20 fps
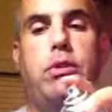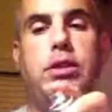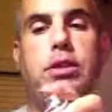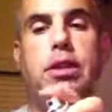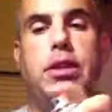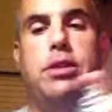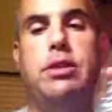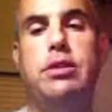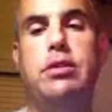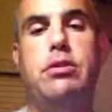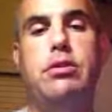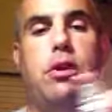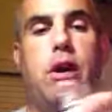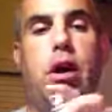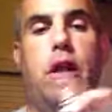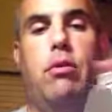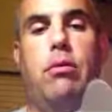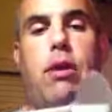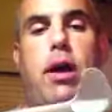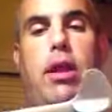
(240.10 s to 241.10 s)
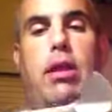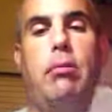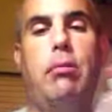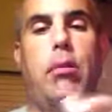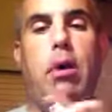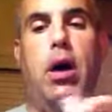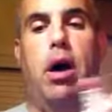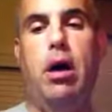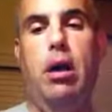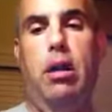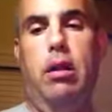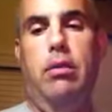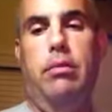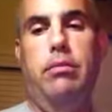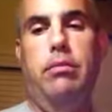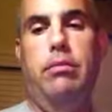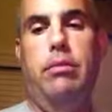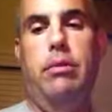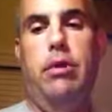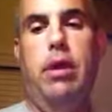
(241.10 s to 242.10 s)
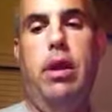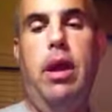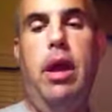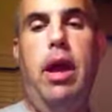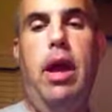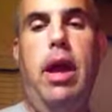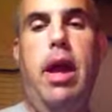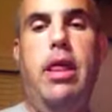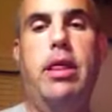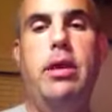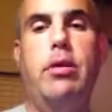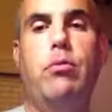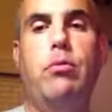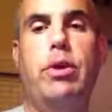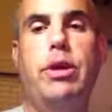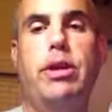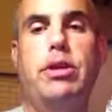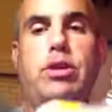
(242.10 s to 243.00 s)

distance all around the model. And then when you